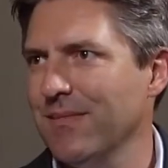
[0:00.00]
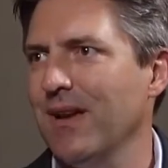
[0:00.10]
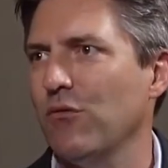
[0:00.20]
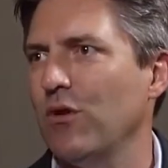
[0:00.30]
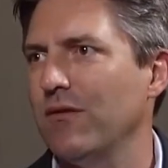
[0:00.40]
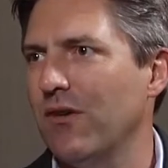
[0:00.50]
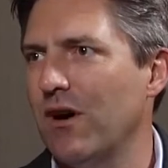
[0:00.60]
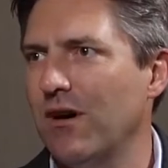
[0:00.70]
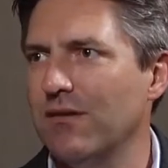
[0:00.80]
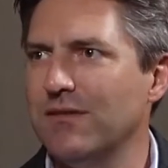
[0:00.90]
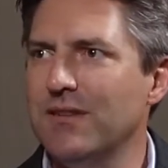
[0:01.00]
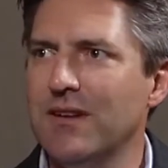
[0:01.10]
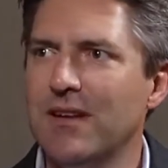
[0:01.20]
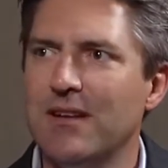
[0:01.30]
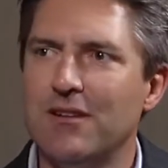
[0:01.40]
everyone involved,
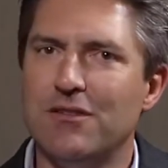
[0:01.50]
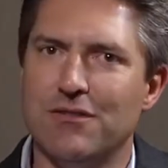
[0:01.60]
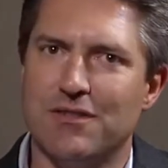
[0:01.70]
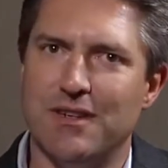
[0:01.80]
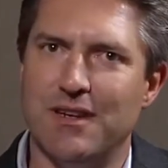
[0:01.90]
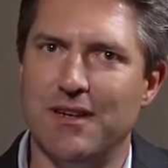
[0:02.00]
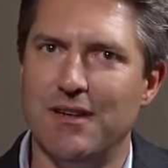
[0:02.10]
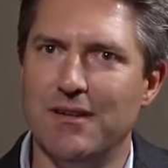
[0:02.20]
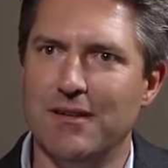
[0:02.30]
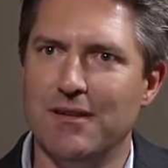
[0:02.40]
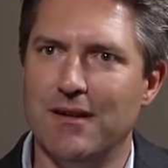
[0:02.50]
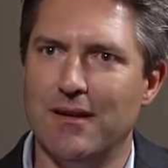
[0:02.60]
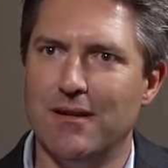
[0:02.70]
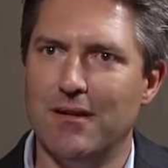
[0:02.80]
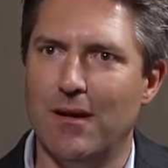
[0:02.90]
to see
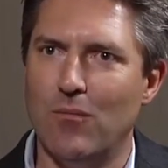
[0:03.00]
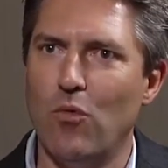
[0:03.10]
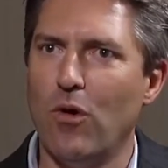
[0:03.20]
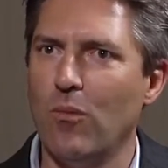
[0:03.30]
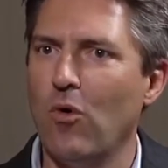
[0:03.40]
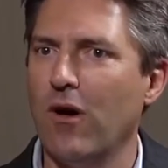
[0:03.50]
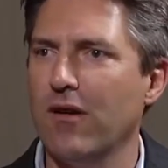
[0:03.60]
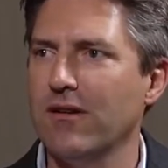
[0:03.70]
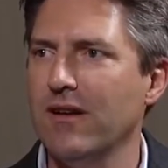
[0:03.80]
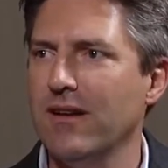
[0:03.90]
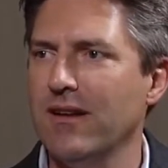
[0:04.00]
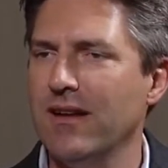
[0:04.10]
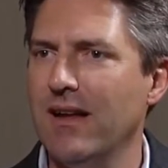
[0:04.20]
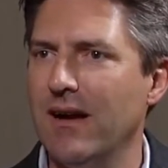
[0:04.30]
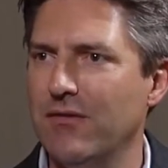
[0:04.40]
more and more
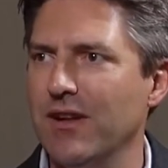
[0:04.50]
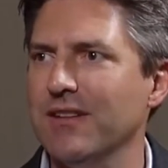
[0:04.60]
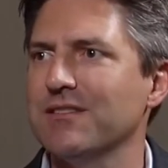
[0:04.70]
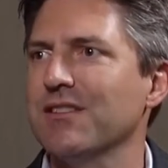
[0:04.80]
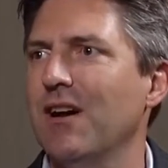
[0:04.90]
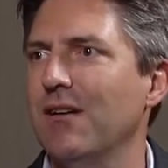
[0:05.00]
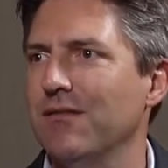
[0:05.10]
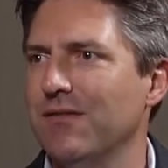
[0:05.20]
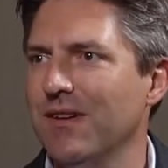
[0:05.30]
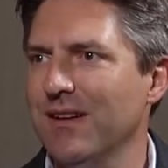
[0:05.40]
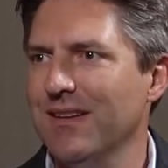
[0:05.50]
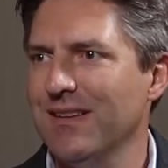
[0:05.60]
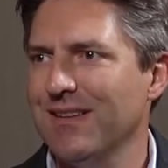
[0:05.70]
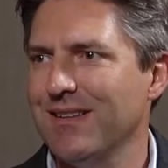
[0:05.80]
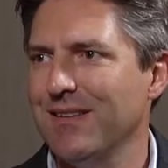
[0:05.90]
evidence of
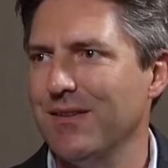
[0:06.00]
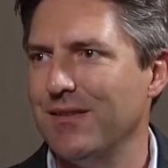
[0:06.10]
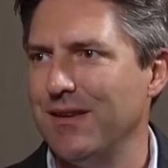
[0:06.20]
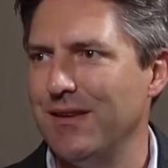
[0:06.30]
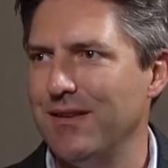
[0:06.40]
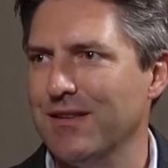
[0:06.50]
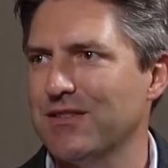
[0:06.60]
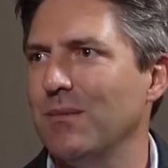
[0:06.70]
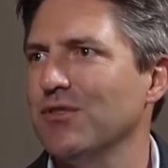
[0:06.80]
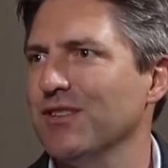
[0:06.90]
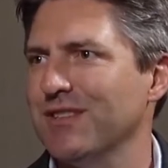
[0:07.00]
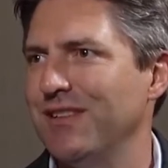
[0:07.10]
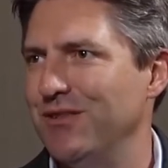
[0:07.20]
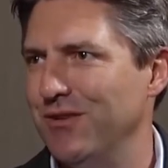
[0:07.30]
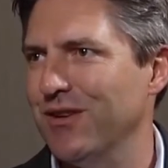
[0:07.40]
the assumptions
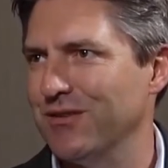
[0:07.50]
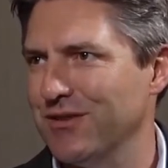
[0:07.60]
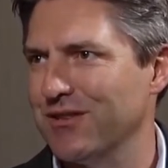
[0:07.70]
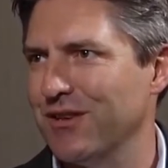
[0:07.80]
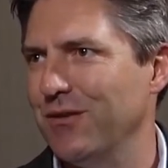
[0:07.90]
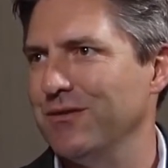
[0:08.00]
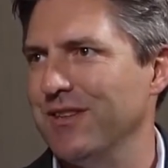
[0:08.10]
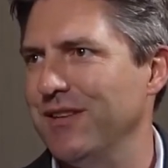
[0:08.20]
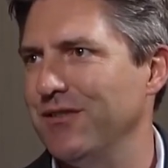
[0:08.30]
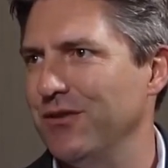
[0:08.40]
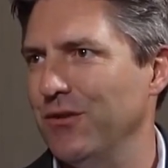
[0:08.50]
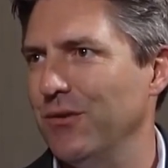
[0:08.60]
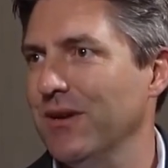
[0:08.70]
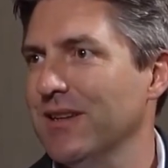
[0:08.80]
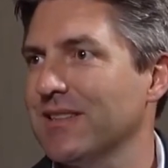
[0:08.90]
and the due diligence that goes
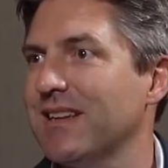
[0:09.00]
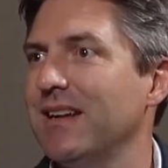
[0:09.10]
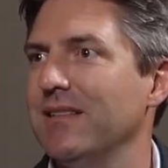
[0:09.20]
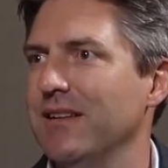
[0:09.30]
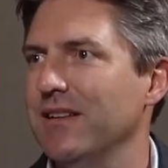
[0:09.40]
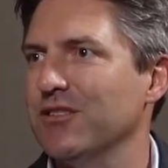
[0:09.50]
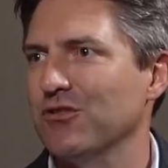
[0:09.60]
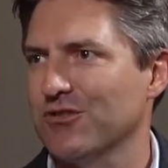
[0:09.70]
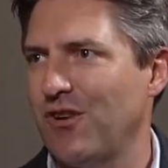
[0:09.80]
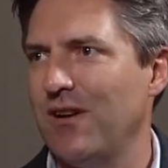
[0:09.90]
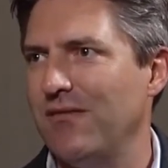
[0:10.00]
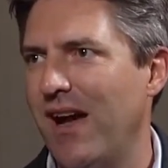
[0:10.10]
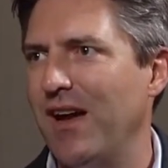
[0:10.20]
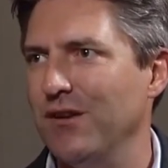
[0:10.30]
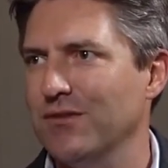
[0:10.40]
into setting the initial starting
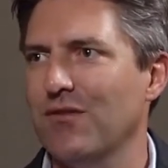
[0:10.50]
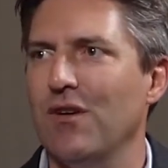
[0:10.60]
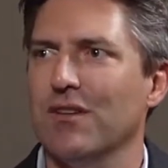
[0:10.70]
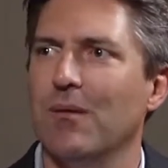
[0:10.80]
values for all the